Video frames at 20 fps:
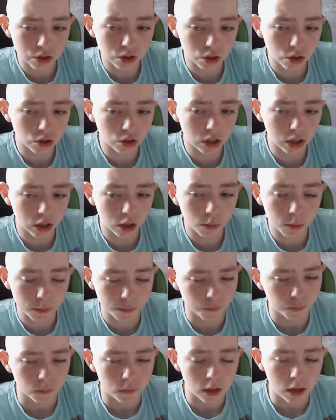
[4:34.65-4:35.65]
Thursday coming,
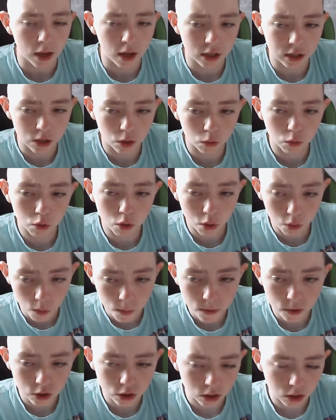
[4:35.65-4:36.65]
as all the
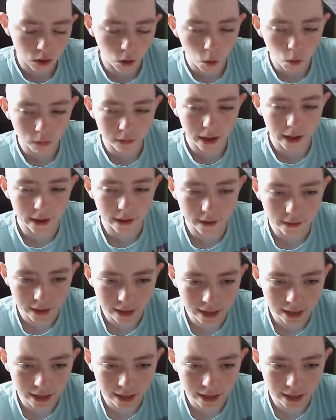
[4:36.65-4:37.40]
rumours and all that,